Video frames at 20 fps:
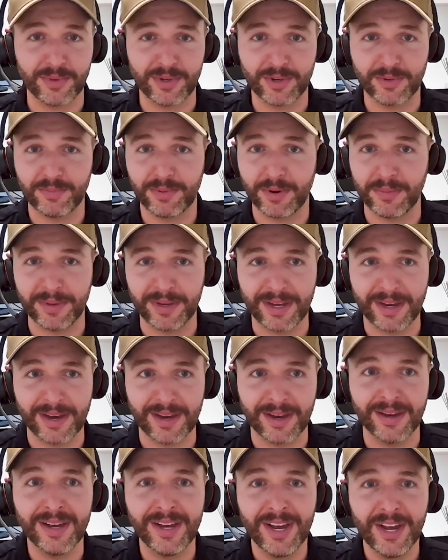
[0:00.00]
We should probably
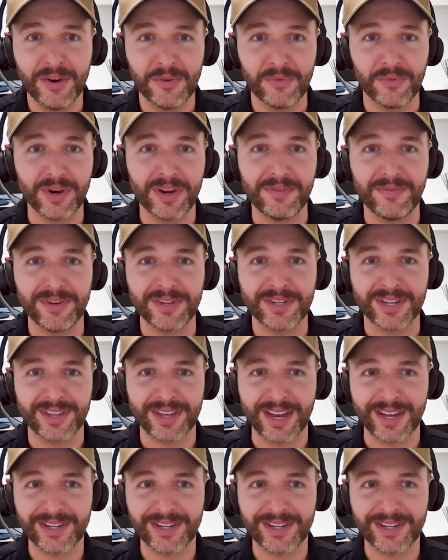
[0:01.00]
revisit